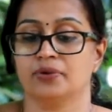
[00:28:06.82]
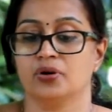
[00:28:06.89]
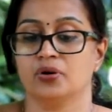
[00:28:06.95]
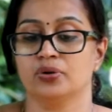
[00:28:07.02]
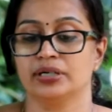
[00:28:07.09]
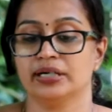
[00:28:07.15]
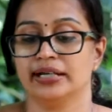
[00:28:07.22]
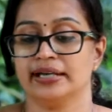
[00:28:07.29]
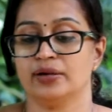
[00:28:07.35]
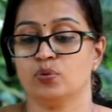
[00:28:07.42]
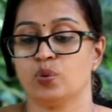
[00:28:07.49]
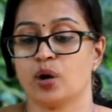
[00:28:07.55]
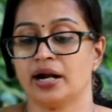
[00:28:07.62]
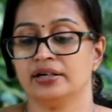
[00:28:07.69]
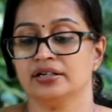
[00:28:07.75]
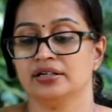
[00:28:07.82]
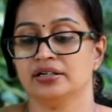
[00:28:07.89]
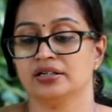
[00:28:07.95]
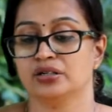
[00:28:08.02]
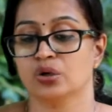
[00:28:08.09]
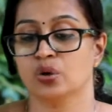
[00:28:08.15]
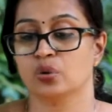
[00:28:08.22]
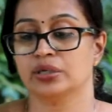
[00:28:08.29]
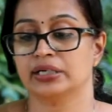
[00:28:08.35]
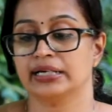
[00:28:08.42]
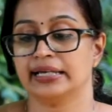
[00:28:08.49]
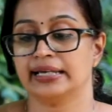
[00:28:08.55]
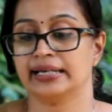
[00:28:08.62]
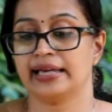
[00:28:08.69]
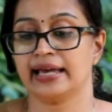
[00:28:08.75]
only one
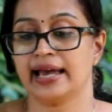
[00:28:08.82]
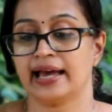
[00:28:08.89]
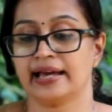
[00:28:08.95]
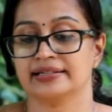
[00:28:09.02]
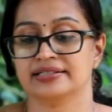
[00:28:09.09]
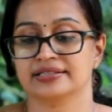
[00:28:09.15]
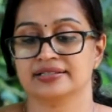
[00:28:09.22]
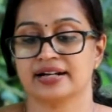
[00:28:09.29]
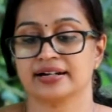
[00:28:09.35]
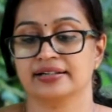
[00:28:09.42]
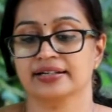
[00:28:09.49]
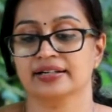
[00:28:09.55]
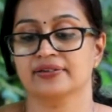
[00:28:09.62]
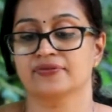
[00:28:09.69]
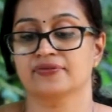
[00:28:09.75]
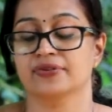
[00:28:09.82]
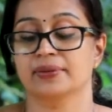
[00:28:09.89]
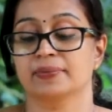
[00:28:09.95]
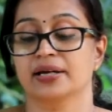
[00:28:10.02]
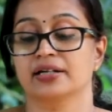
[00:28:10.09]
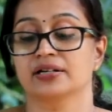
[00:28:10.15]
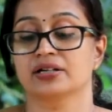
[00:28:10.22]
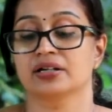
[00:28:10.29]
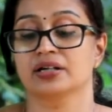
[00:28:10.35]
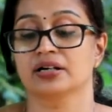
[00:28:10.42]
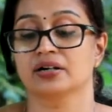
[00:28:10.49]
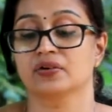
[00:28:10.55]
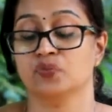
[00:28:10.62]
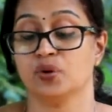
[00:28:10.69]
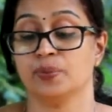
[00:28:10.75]
lonely and struggling
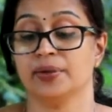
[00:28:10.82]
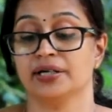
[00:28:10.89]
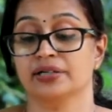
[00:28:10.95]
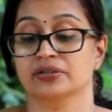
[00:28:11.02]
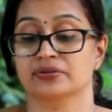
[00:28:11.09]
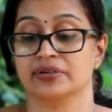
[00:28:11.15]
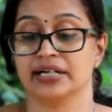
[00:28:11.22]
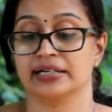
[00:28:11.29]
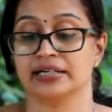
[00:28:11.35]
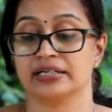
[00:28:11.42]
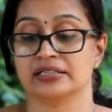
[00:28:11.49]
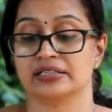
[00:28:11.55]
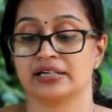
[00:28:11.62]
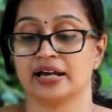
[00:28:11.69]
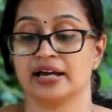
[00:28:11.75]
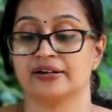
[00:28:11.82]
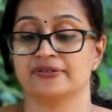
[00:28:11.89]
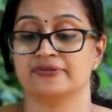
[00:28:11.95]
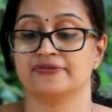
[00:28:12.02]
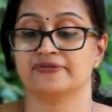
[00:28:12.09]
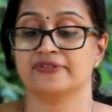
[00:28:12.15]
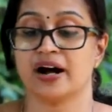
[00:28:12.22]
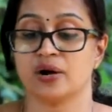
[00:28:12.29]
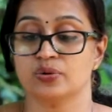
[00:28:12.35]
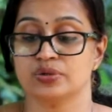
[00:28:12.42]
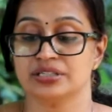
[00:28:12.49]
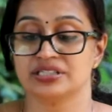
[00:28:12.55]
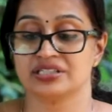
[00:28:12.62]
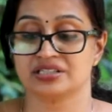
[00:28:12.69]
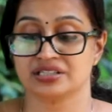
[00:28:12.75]
woman read it and
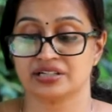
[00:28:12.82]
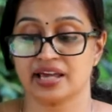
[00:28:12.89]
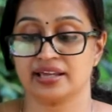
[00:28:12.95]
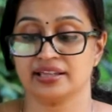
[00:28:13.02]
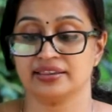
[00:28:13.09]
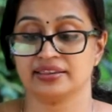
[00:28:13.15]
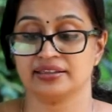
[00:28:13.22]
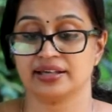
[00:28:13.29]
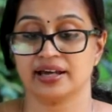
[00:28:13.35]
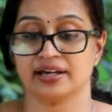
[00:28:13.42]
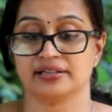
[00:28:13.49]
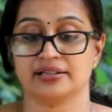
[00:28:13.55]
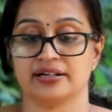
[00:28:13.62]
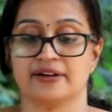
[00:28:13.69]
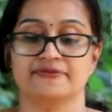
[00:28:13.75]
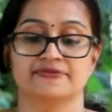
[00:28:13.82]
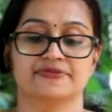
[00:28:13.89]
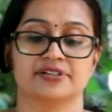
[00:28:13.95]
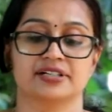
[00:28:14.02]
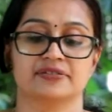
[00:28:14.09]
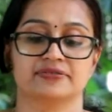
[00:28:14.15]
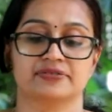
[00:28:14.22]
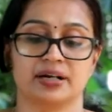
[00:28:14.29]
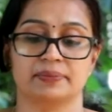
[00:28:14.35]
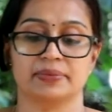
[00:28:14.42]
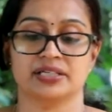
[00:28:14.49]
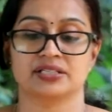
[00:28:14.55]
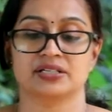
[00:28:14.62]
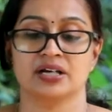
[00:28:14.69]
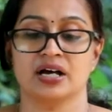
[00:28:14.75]
found strength and comfort from
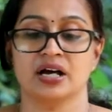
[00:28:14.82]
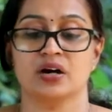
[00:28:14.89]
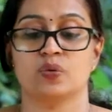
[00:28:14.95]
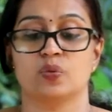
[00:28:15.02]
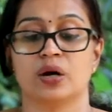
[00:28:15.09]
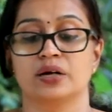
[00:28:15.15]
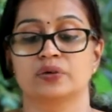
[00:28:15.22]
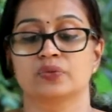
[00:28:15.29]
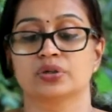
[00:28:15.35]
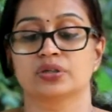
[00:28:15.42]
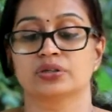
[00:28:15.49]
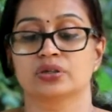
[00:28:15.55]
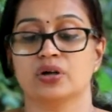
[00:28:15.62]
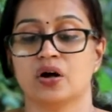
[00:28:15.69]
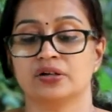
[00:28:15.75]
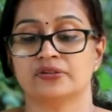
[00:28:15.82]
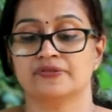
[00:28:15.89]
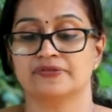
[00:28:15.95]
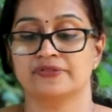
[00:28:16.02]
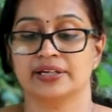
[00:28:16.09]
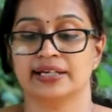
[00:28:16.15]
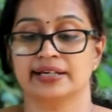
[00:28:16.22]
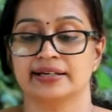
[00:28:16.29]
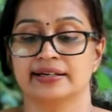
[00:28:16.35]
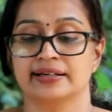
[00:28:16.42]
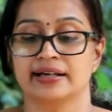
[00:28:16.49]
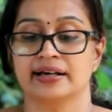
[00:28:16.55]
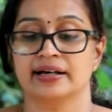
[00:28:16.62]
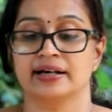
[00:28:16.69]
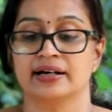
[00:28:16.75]
it, one would not feel
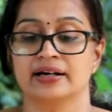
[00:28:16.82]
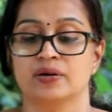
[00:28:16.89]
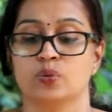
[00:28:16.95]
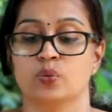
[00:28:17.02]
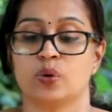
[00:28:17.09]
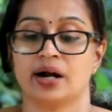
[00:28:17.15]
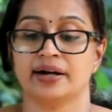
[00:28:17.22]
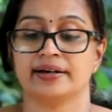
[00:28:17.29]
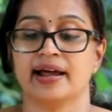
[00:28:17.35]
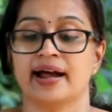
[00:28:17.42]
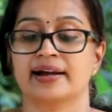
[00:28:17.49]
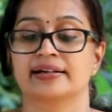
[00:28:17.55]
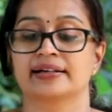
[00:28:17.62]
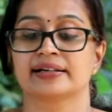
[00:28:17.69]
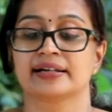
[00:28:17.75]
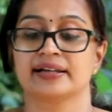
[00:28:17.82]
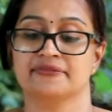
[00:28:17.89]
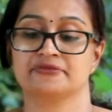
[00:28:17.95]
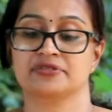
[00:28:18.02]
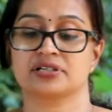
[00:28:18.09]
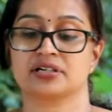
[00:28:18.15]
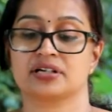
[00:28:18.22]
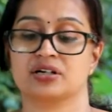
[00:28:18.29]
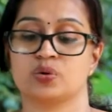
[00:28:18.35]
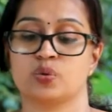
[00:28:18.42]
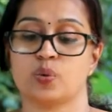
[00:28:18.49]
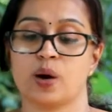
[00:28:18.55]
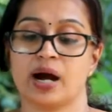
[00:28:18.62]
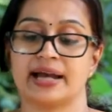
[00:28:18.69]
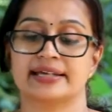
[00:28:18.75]
one had lived
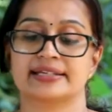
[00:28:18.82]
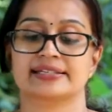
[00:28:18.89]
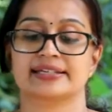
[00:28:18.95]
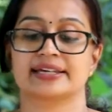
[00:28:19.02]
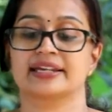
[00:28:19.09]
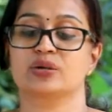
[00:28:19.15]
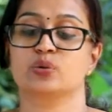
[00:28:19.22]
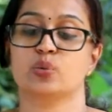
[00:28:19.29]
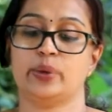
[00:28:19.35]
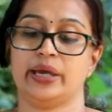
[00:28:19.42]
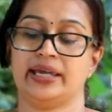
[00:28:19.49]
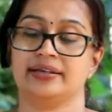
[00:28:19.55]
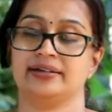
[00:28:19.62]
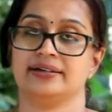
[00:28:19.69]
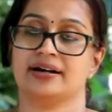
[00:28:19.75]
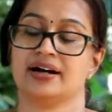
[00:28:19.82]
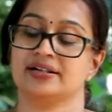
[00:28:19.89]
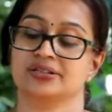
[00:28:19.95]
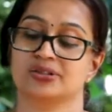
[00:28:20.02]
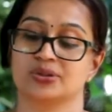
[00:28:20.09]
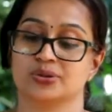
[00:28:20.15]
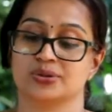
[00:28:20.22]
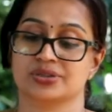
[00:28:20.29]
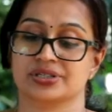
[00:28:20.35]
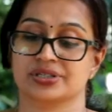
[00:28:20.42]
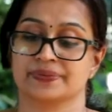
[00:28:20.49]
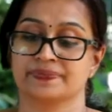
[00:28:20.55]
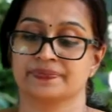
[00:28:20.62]
quite in vain," unquote.